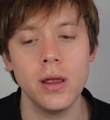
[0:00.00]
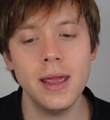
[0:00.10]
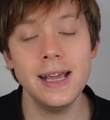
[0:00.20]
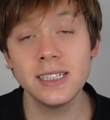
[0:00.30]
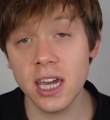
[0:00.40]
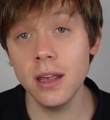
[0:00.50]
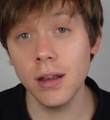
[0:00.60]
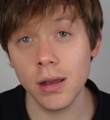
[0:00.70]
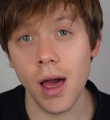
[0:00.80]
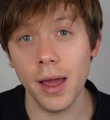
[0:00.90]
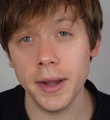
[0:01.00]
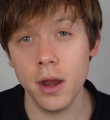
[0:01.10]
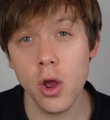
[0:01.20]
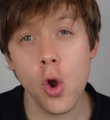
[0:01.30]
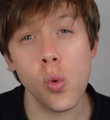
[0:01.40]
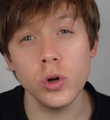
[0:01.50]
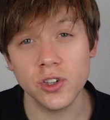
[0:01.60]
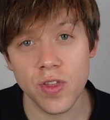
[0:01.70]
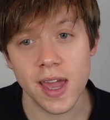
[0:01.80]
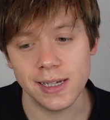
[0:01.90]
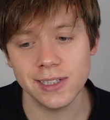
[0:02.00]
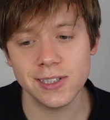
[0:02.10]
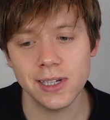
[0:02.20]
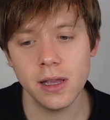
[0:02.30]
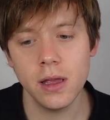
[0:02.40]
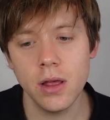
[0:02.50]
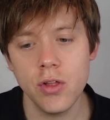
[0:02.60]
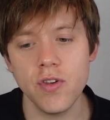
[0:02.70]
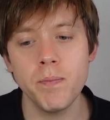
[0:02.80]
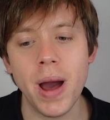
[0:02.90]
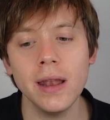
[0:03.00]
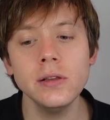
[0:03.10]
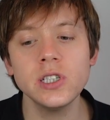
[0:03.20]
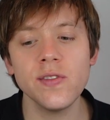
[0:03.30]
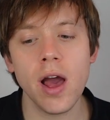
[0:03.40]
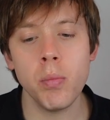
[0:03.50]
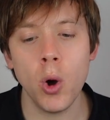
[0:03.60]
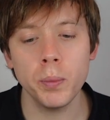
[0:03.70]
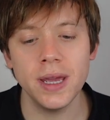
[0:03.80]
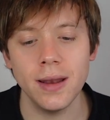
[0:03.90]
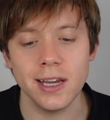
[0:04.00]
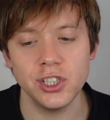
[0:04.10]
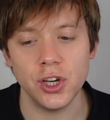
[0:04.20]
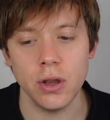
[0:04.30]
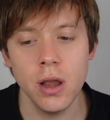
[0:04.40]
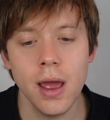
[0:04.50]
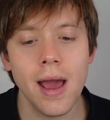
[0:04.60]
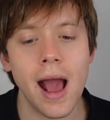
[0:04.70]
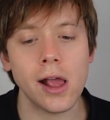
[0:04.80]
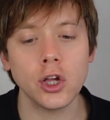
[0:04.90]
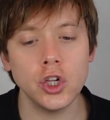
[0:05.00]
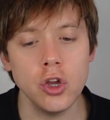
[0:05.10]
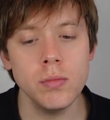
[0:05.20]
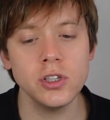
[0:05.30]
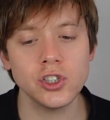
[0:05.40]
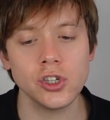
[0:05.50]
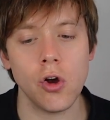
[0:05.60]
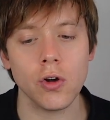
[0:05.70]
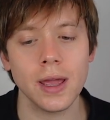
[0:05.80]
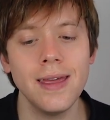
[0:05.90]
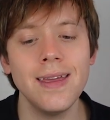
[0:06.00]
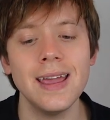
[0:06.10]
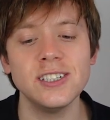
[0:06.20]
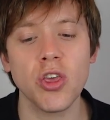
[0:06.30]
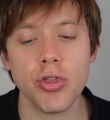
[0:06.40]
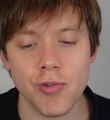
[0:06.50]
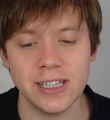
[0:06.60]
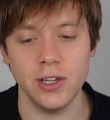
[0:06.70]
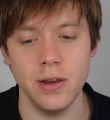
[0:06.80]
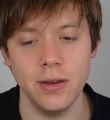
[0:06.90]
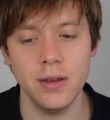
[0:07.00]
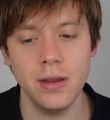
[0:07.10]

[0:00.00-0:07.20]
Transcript: His killer line was this: "The balance of our population, our human stock, is threatened."